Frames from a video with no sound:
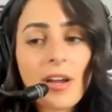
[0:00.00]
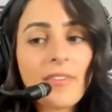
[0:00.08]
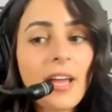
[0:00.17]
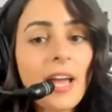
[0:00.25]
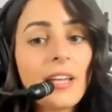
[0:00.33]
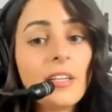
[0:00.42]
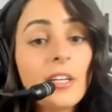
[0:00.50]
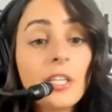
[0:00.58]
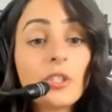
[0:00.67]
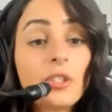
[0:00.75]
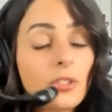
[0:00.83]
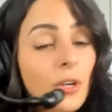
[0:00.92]
I've had
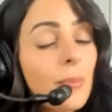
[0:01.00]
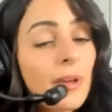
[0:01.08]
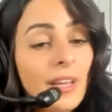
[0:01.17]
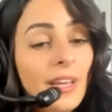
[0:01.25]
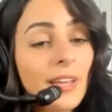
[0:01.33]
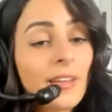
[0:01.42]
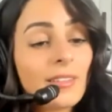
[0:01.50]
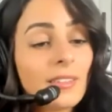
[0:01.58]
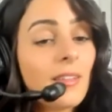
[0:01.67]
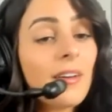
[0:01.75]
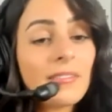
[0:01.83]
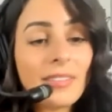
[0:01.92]
so many
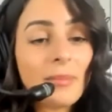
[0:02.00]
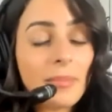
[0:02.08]
lovely